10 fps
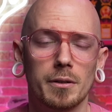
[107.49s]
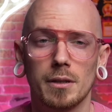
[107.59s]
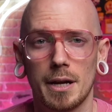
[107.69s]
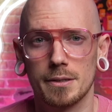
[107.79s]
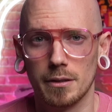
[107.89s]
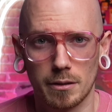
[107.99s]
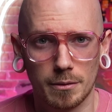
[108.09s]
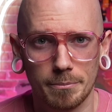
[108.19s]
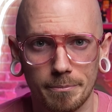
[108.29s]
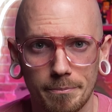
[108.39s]
on your lines a
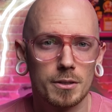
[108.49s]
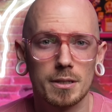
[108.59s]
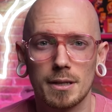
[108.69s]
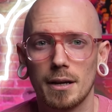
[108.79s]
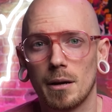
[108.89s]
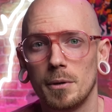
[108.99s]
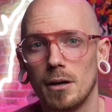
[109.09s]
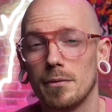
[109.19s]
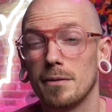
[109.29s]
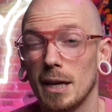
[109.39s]
little. They're just not
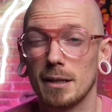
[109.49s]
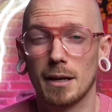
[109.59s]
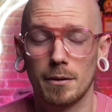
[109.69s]
coming off that